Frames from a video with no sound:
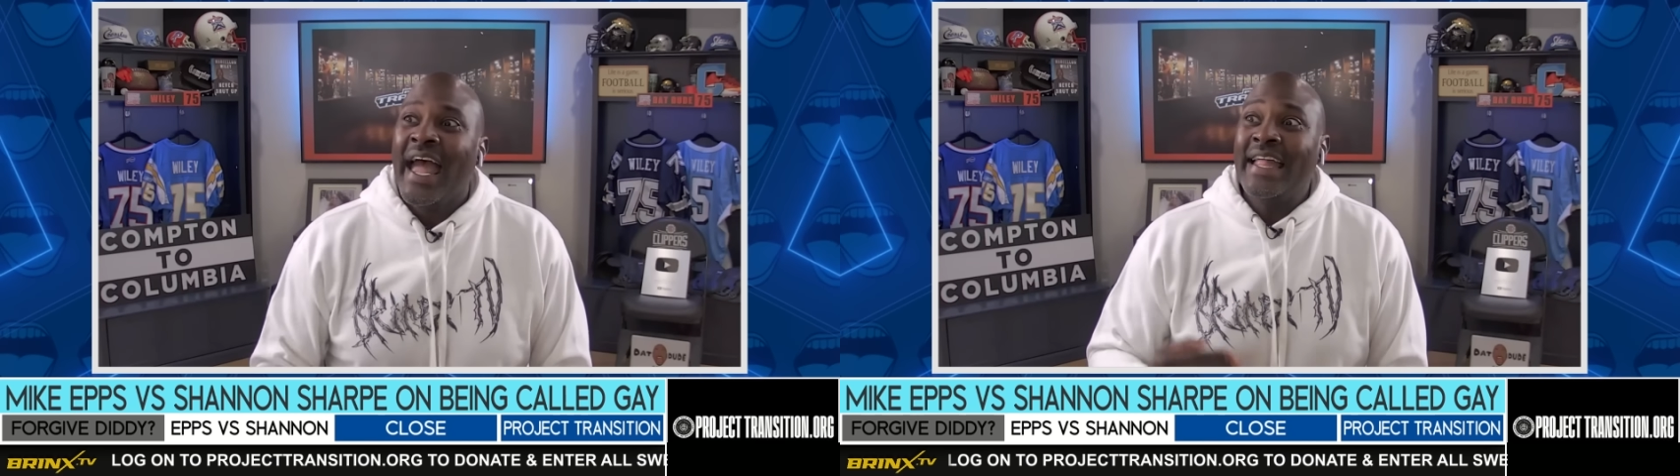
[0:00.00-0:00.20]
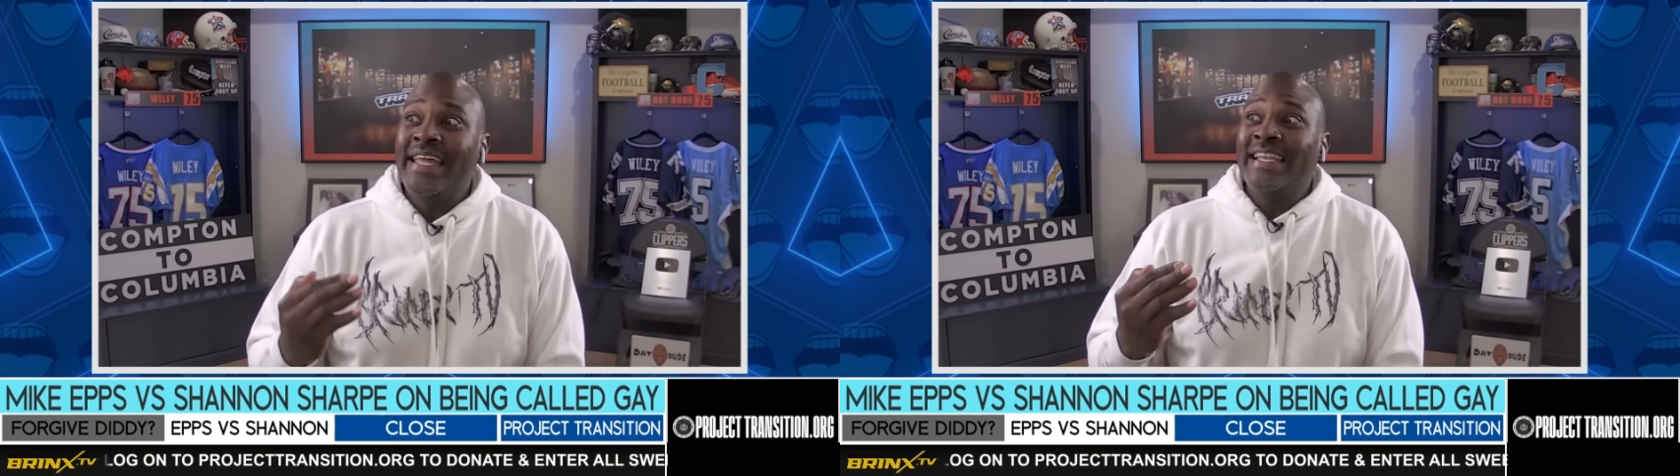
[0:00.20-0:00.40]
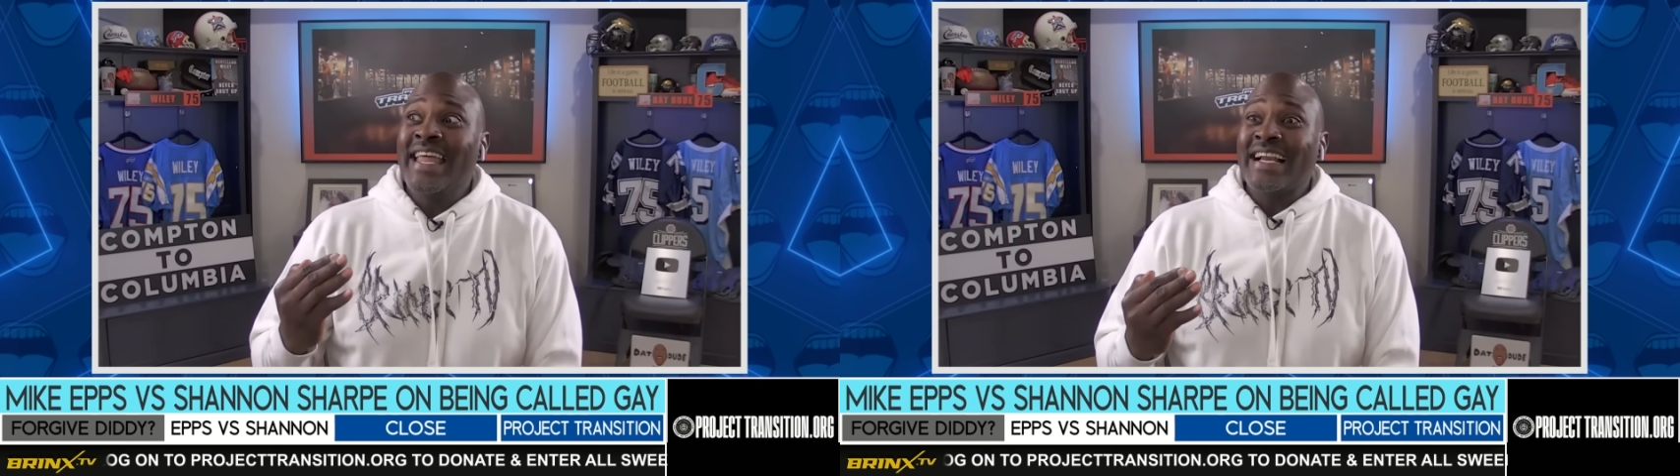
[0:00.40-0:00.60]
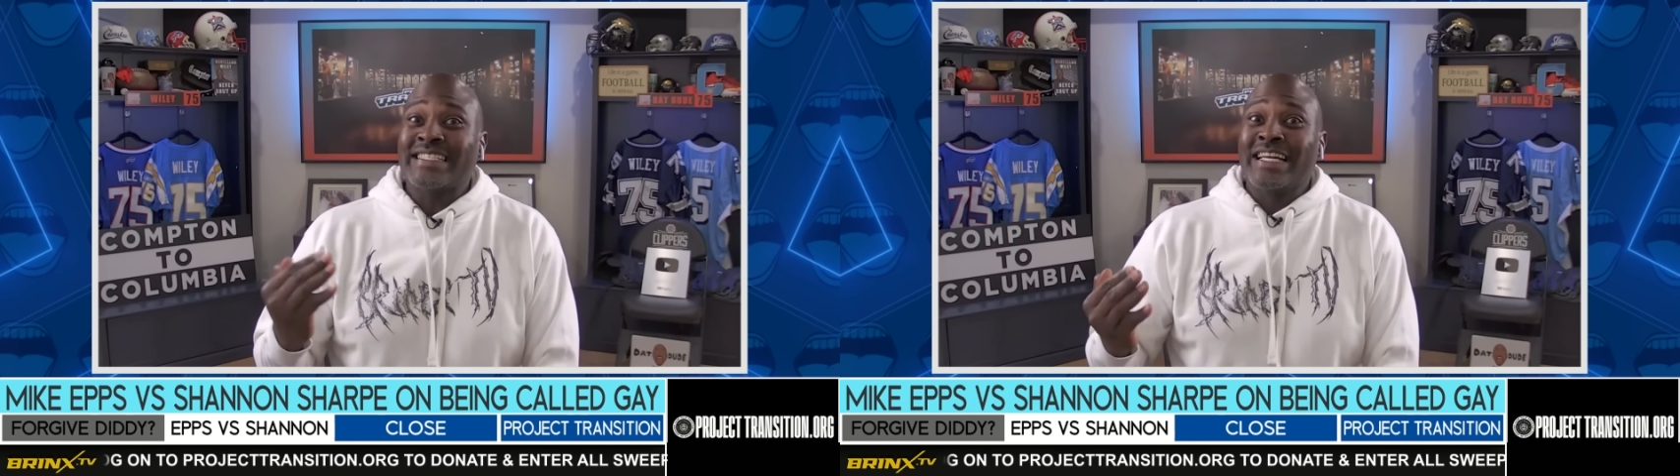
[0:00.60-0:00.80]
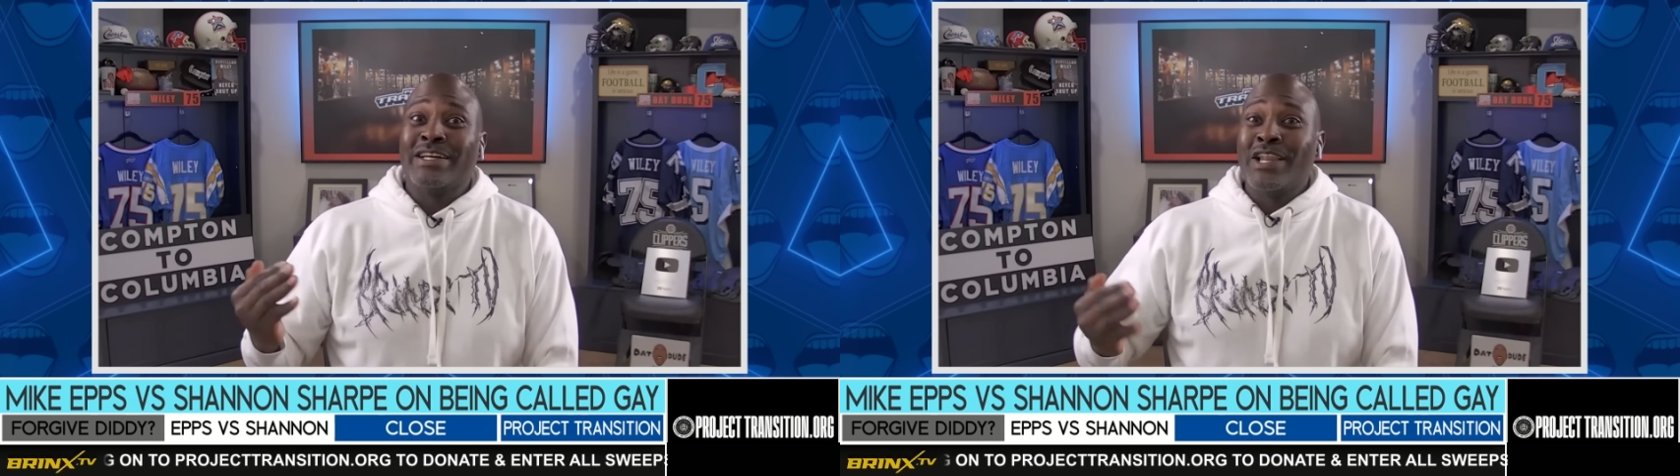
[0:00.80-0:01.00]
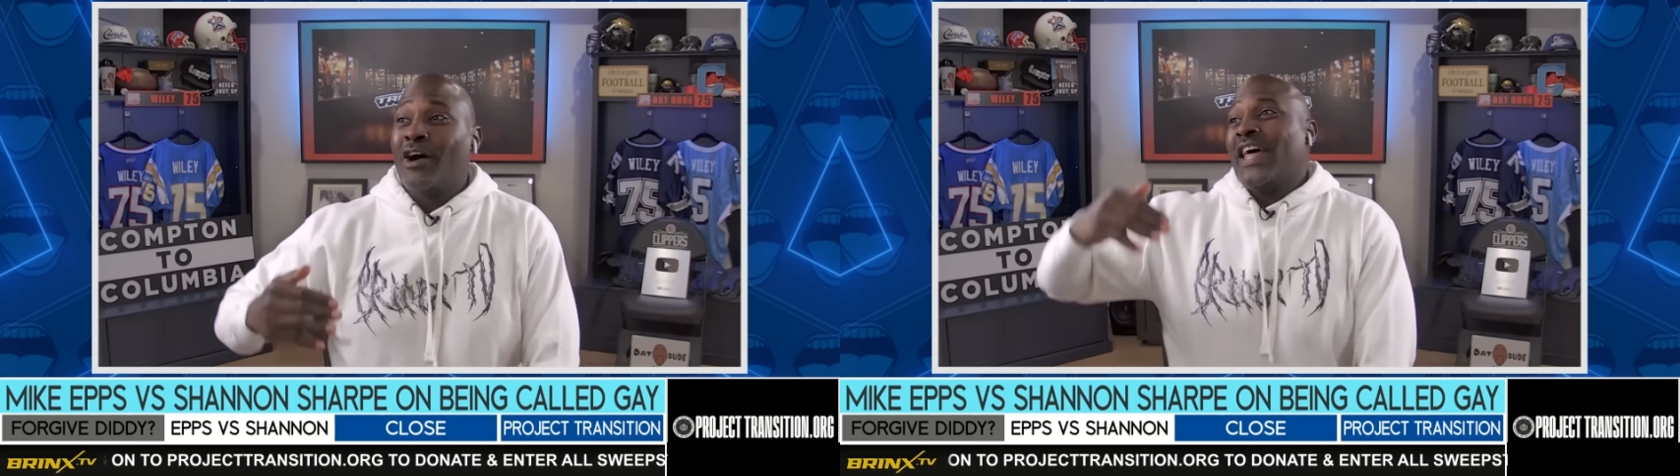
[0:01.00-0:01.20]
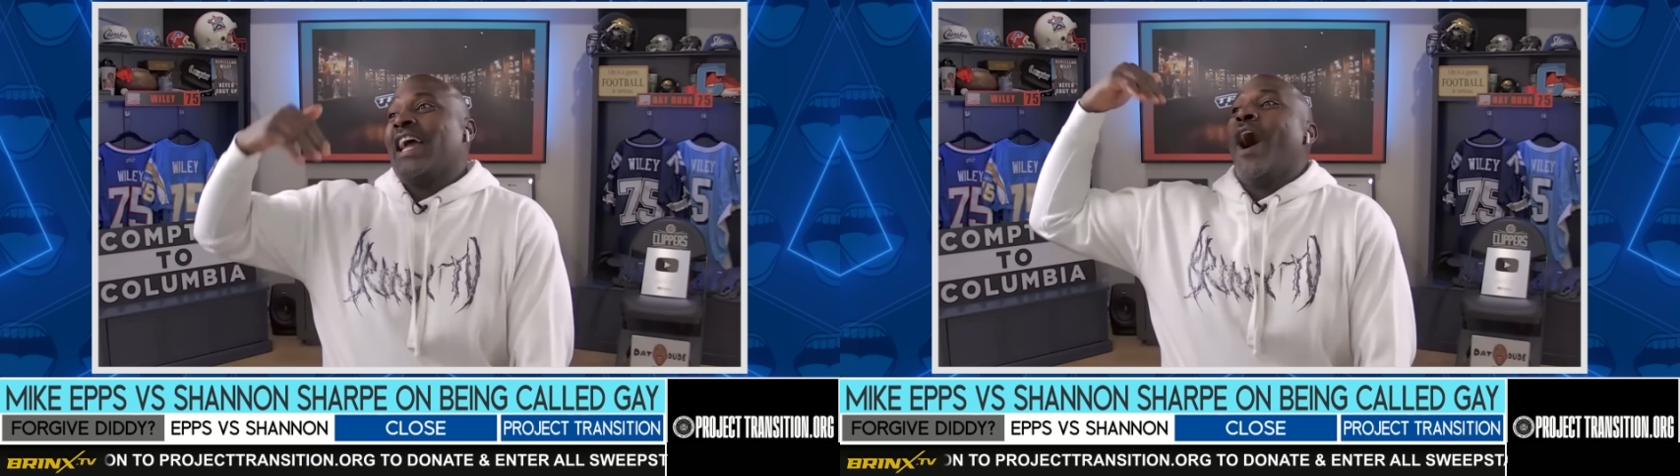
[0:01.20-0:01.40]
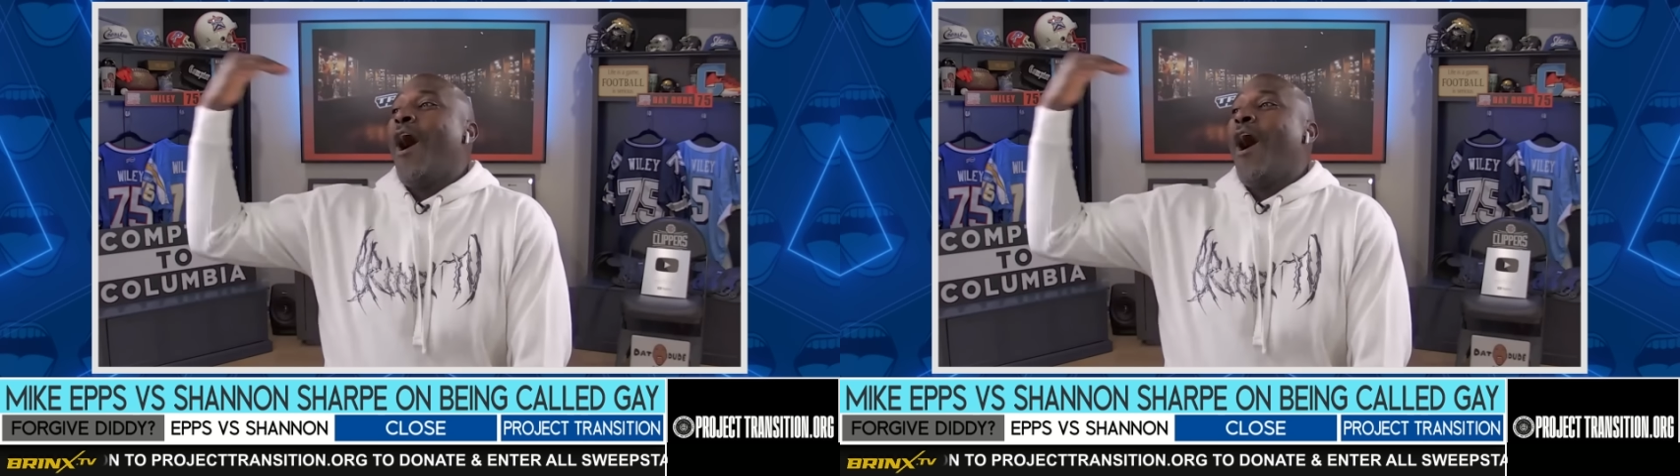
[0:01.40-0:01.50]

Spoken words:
And then next thing you know, they